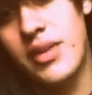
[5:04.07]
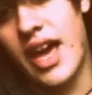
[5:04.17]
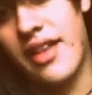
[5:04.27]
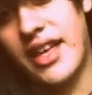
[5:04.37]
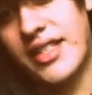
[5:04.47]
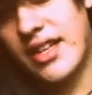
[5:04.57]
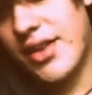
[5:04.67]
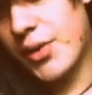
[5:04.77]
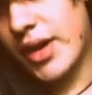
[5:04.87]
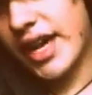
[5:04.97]
But yeah, that's
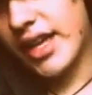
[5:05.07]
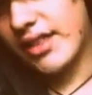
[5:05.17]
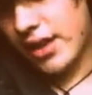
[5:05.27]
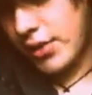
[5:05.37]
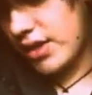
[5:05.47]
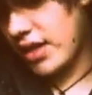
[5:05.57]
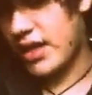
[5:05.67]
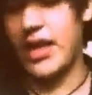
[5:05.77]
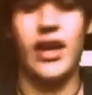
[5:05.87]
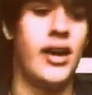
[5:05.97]
another way that you
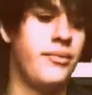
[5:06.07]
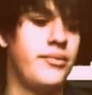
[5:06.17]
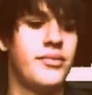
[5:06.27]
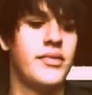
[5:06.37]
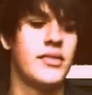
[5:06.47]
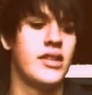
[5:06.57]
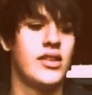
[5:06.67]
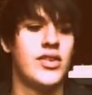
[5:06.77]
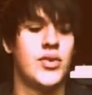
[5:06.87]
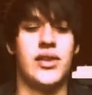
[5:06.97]
can
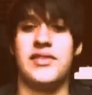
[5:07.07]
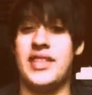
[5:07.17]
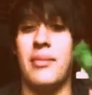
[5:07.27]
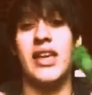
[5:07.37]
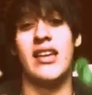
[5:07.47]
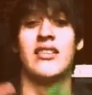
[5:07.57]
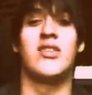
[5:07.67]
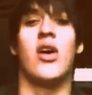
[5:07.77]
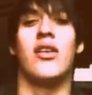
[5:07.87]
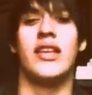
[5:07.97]
sort of
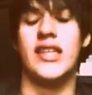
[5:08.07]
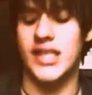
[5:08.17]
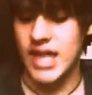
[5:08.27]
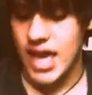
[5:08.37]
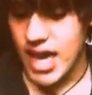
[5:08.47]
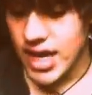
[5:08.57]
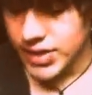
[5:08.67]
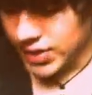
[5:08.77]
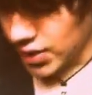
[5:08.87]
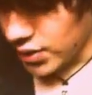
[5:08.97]
semi-install these.
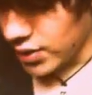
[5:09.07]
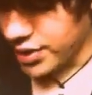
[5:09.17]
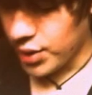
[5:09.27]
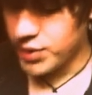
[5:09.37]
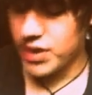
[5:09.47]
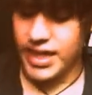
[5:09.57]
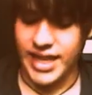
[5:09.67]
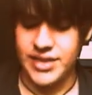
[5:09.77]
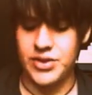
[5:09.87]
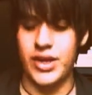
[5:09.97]
So those are the
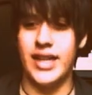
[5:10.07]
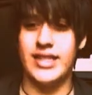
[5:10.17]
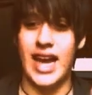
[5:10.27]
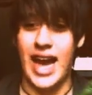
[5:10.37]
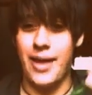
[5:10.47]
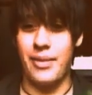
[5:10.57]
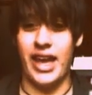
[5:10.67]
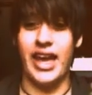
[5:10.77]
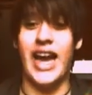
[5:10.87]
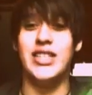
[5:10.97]
kinds of dreads I
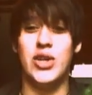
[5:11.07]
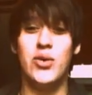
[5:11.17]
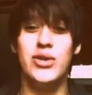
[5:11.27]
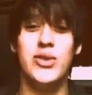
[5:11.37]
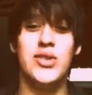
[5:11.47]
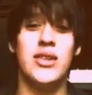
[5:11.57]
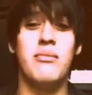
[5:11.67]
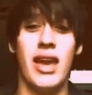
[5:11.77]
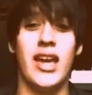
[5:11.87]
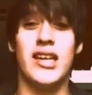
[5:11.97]
make. I don't
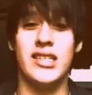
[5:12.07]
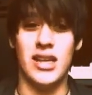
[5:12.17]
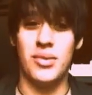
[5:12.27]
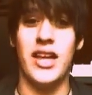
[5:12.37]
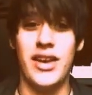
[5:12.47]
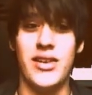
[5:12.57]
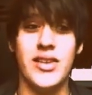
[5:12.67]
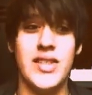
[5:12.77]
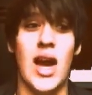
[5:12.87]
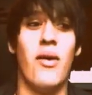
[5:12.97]
usually make double
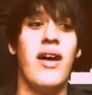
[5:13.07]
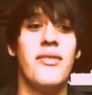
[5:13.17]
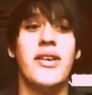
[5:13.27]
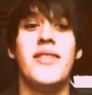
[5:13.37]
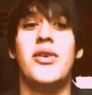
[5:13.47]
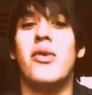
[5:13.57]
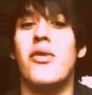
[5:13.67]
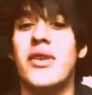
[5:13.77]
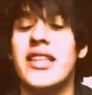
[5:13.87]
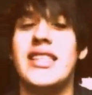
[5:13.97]
enders. However, if you
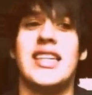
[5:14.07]
are really